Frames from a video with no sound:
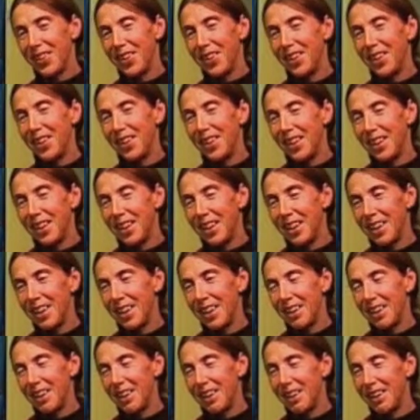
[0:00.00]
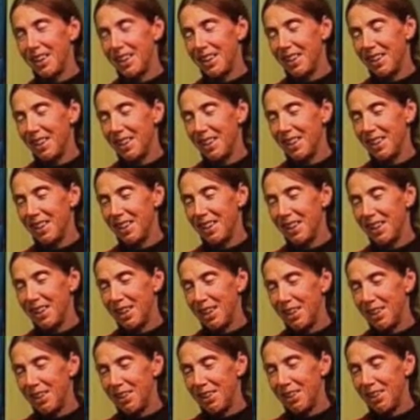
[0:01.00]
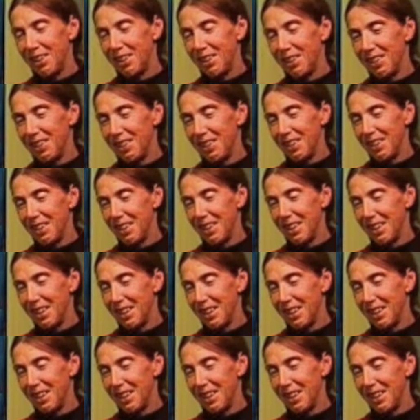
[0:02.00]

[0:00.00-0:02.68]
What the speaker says: This person isn't speaking.